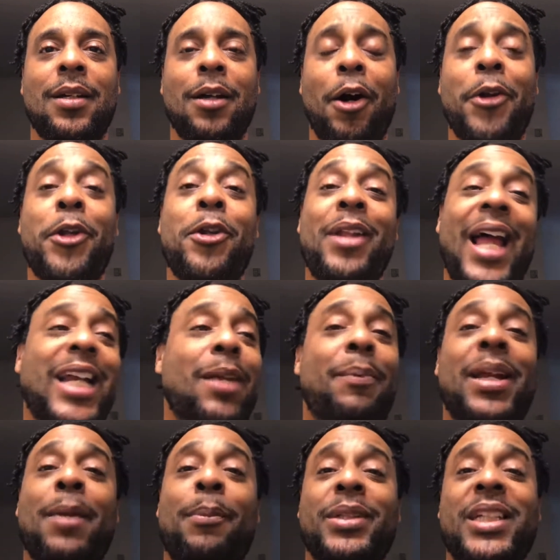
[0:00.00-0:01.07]
Or do you like to be
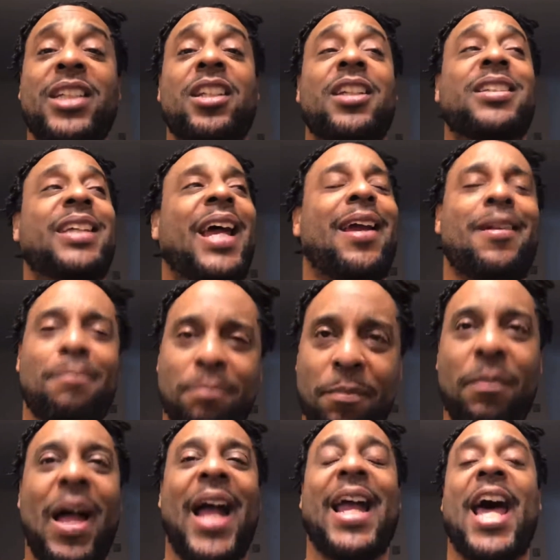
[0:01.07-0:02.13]
in a position to say,
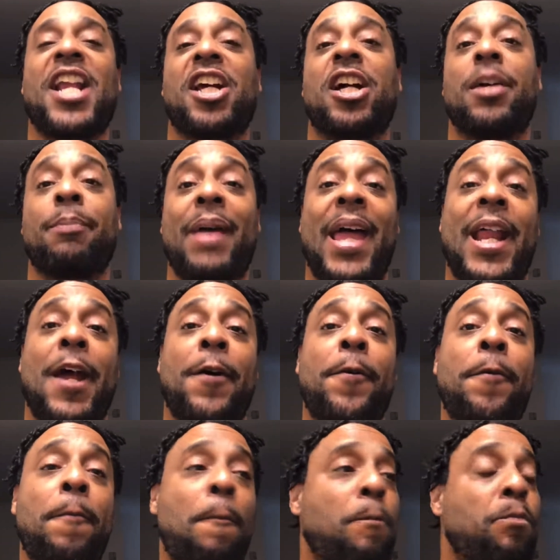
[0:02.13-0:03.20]
I got a good man at
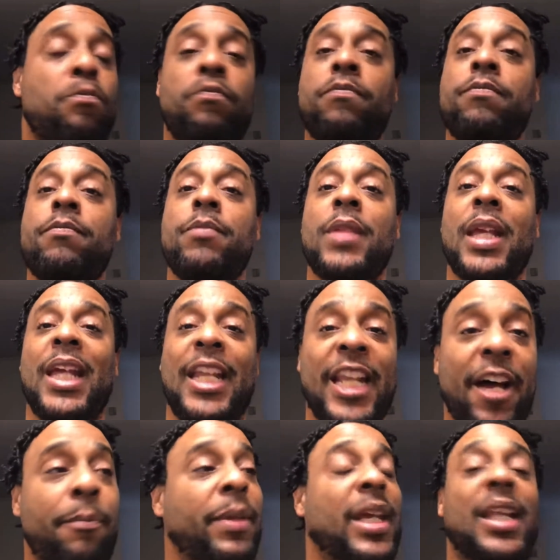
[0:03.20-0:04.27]
home. He
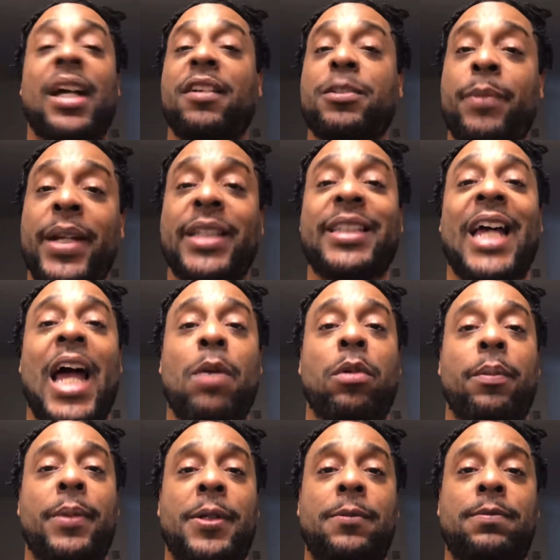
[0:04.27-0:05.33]
loved me. He loves spending time with
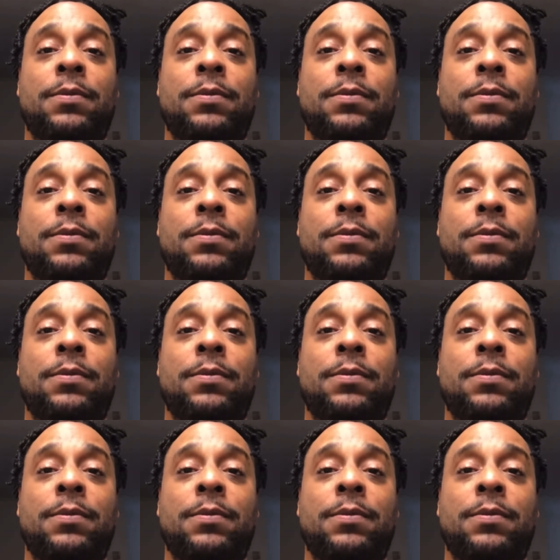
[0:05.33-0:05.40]
me.